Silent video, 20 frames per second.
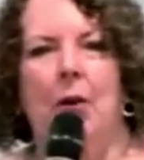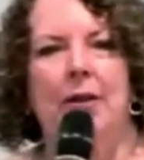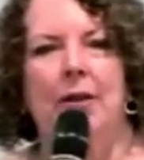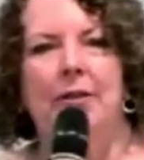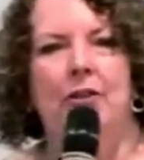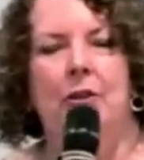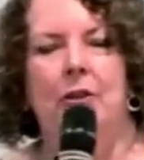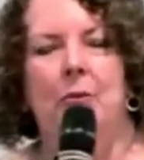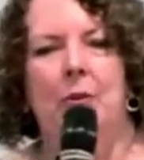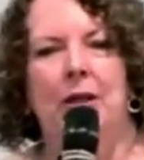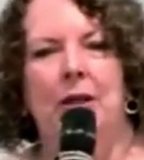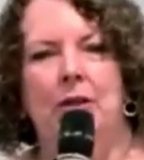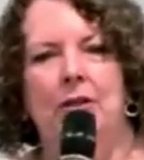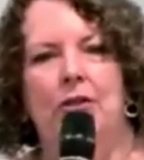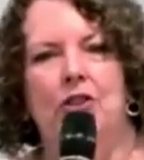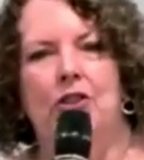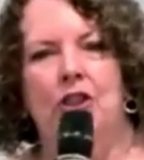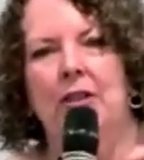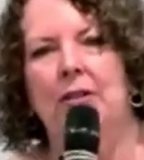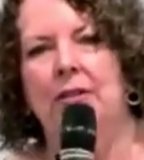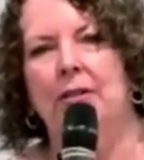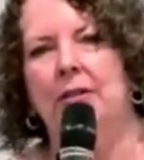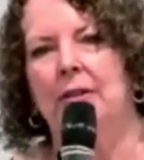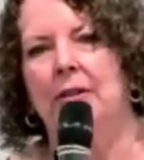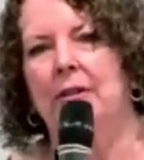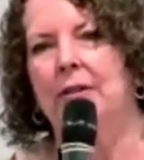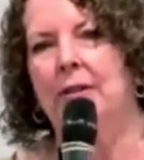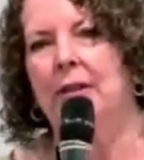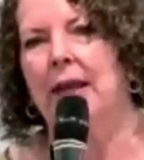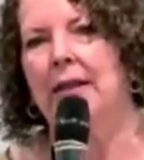question, because Jesus
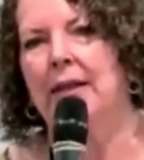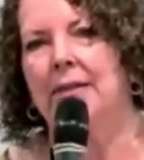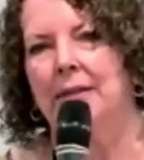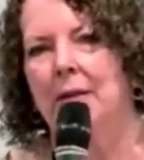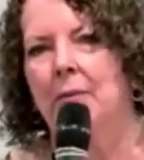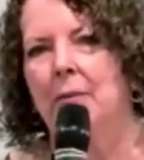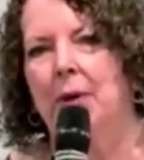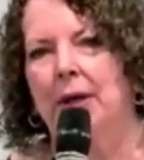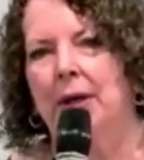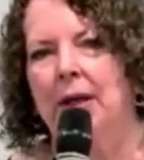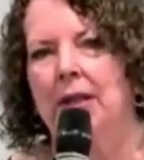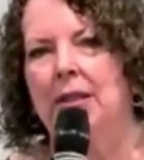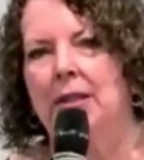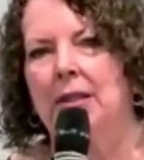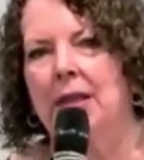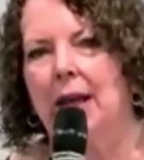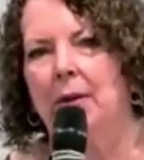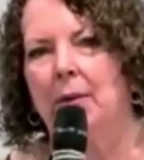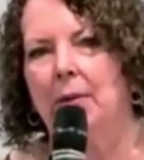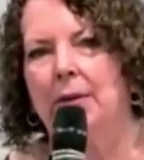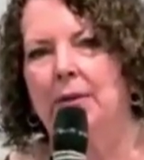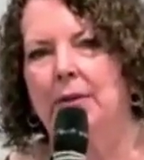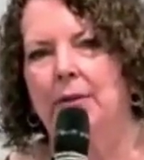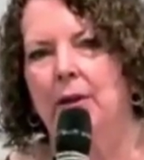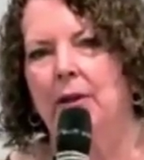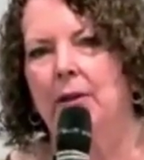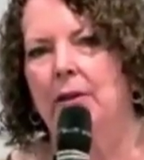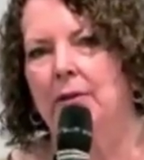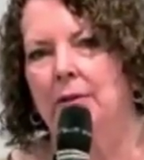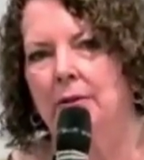is saying somebody at the table is
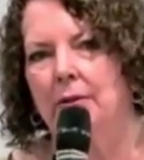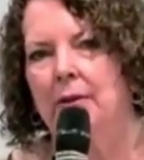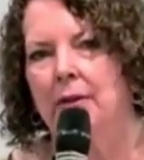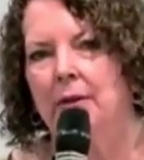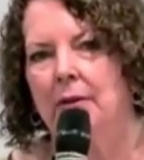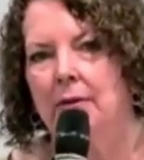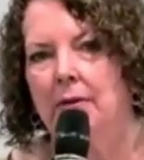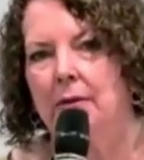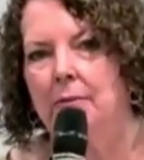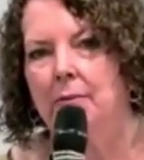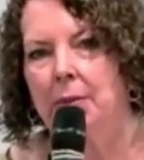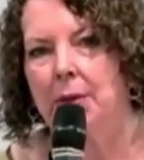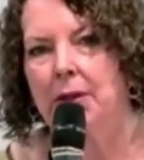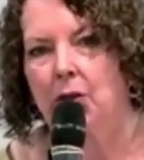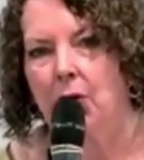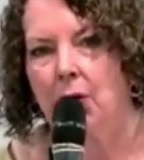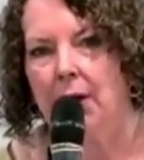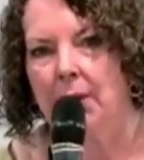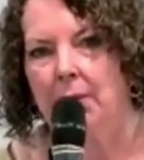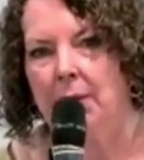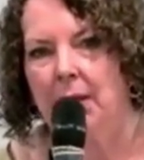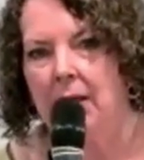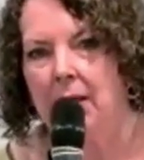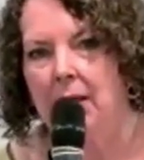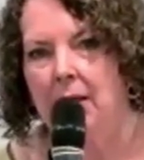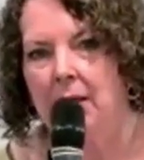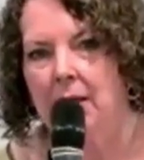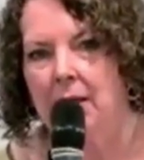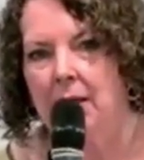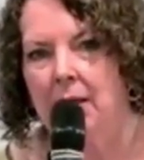going to betray
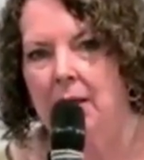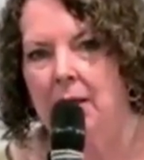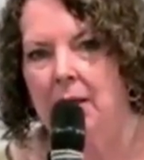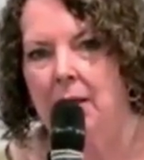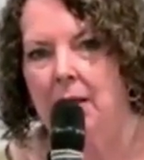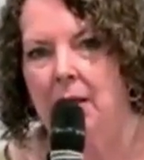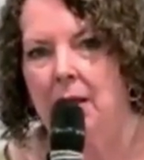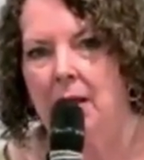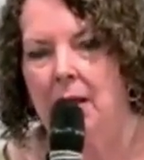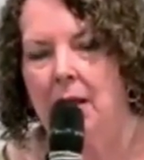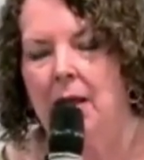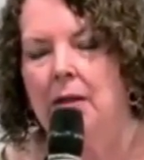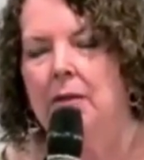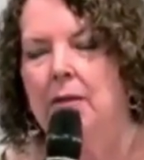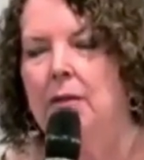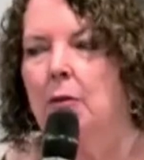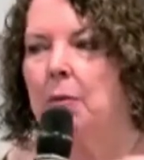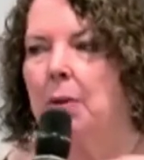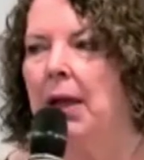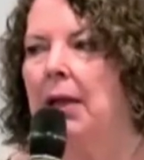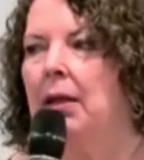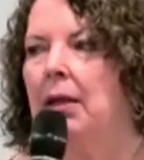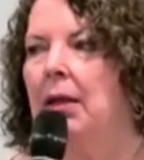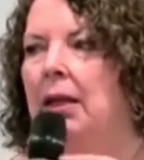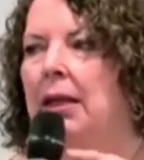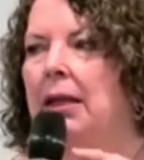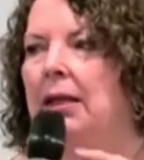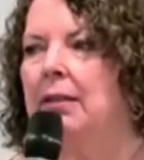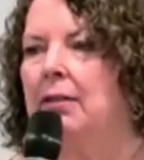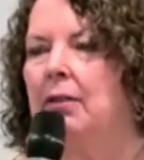me. So Peter
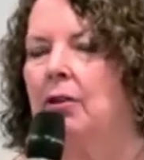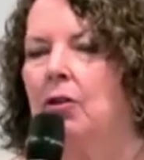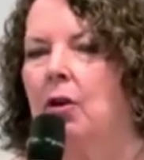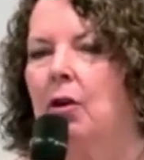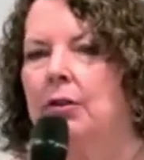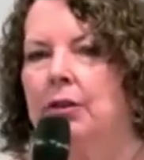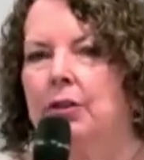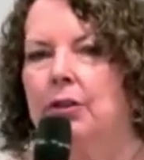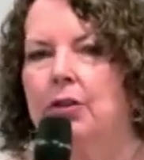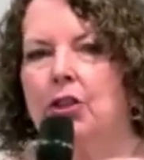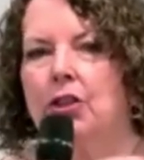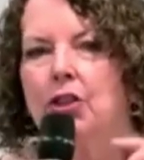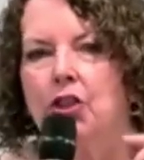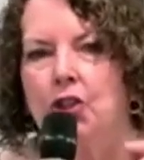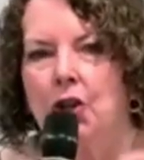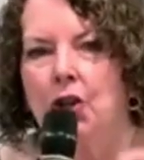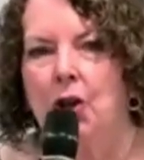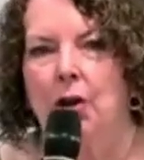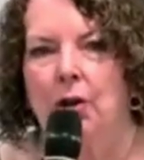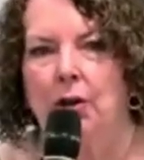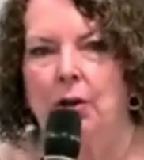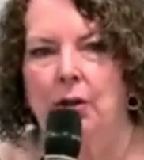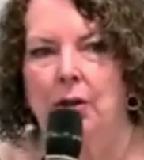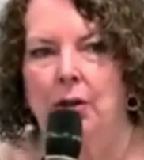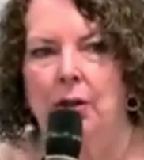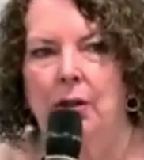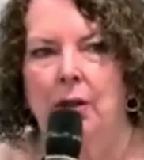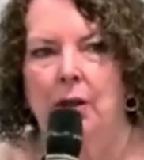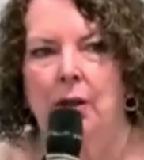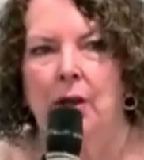leans across to
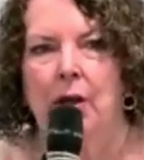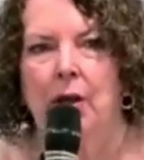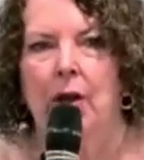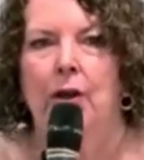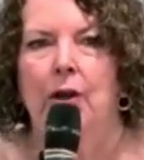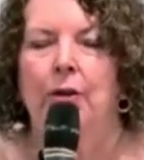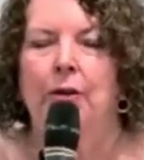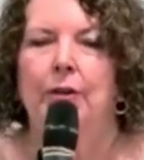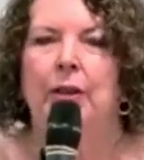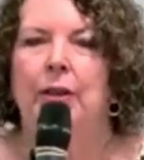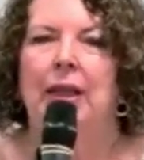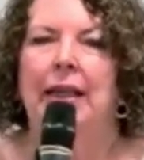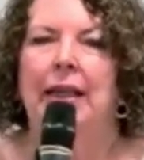John, who's